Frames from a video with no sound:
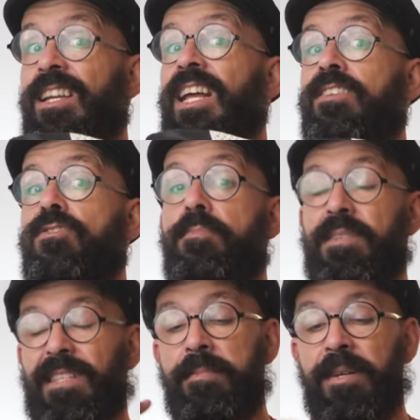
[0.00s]
like super
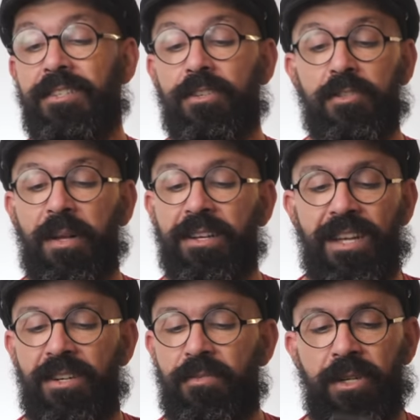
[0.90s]
slim insoles because
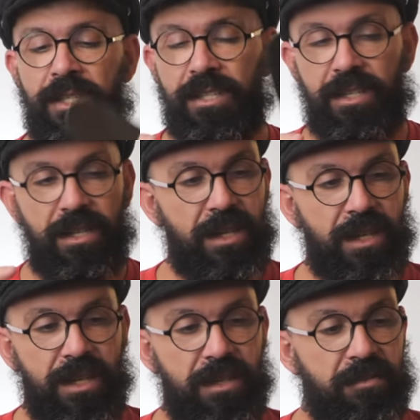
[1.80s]
I don't want
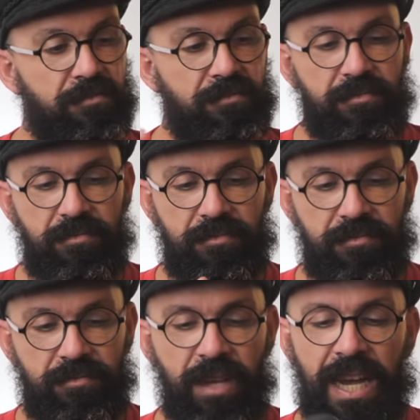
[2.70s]

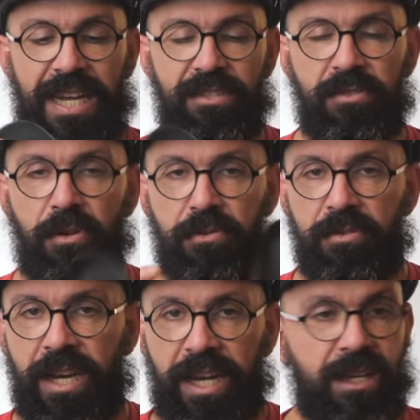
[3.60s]
the insole to
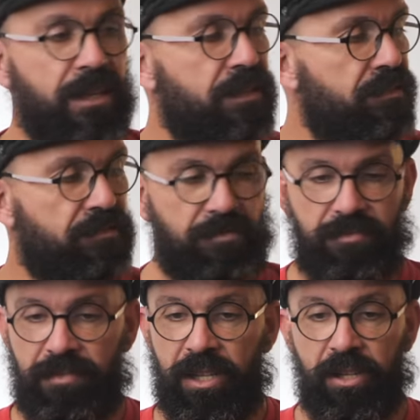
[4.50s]
take
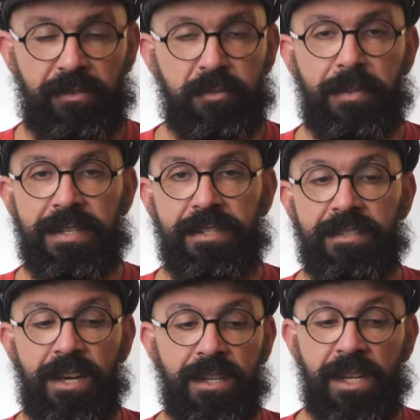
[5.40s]
a lot of space
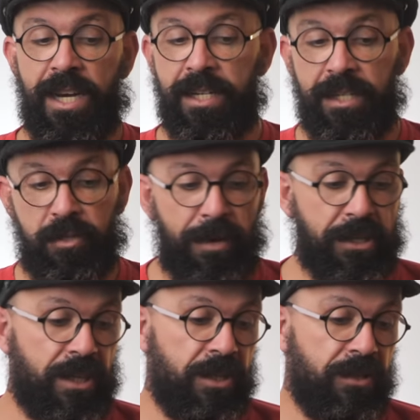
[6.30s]
inside the liner,
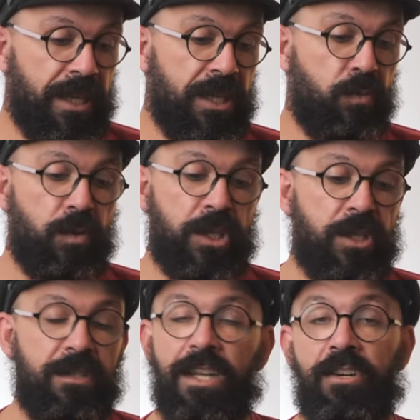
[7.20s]
especially on the
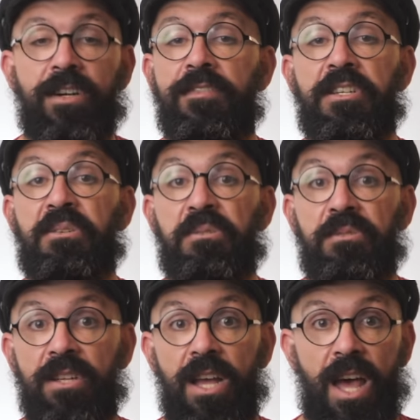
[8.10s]
Intuitions. I don't even
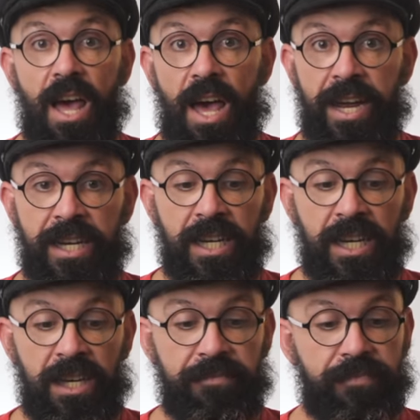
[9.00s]
use
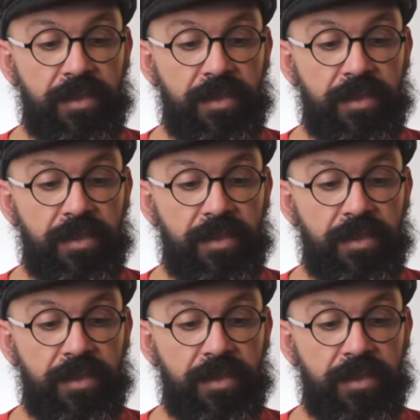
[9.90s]
any